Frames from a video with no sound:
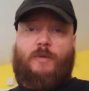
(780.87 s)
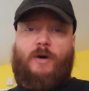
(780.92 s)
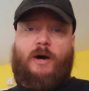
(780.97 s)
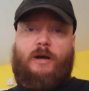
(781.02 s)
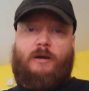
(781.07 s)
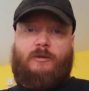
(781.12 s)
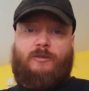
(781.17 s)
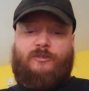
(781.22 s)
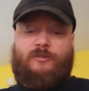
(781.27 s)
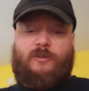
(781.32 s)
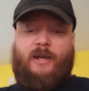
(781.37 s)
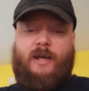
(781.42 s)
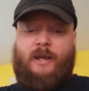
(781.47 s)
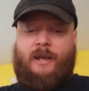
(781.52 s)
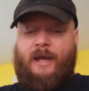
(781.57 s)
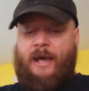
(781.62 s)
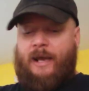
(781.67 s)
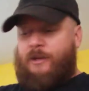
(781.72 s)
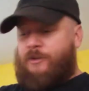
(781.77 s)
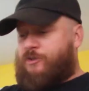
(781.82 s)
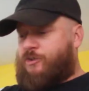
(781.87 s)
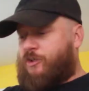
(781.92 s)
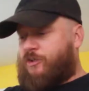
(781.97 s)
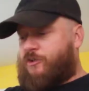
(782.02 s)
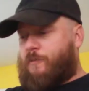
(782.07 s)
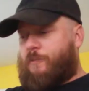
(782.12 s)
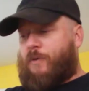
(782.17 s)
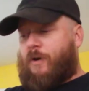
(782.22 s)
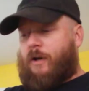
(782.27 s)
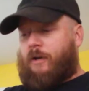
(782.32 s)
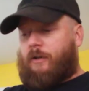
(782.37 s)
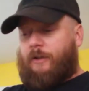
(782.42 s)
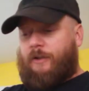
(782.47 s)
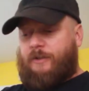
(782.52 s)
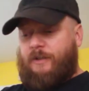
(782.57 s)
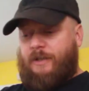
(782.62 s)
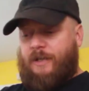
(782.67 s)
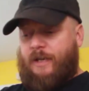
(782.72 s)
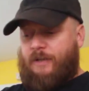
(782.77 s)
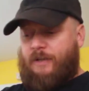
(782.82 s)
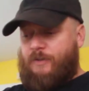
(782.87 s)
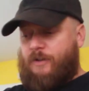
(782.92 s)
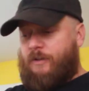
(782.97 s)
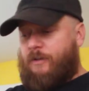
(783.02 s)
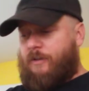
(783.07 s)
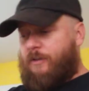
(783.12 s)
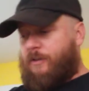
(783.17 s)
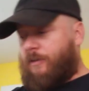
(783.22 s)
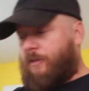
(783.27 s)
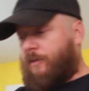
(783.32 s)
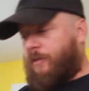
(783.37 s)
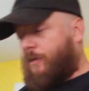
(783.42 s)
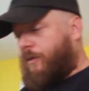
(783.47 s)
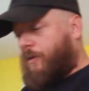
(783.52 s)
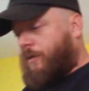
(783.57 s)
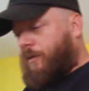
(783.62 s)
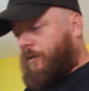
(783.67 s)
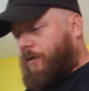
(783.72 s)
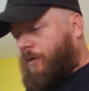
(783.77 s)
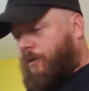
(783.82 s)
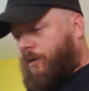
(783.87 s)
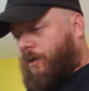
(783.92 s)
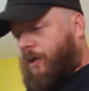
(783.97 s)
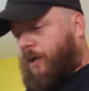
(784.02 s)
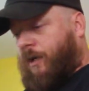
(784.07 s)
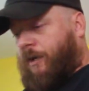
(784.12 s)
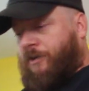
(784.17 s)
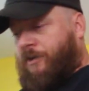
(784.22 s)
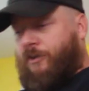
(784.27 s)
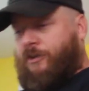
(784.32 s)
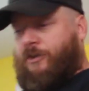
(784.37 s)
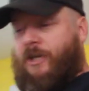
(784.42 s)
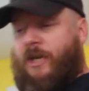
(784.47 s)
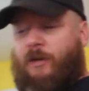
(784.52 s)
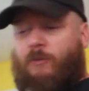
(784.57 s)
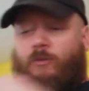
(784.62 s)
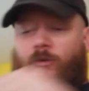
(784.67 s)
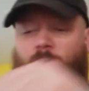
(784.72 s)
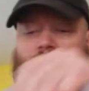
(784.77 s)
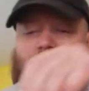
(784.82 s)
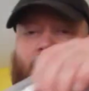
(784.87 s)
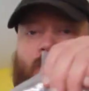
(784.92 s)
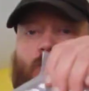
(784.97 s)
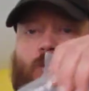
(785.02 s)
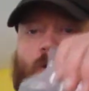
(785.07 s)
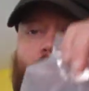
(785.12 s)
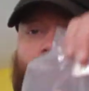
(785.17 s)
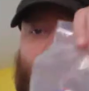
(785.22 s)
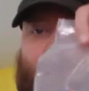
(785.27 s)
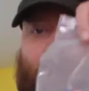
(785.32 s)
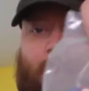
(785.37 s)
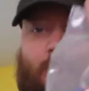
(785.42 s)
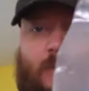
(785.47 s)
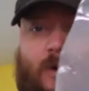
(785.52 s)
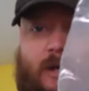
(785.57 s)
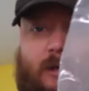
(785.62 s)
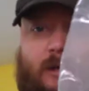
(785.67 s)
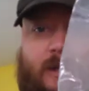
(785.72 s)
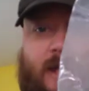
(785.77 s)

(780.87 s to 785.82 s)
bottles, and that is just a bottle at the end of it. Your kit will come with bottle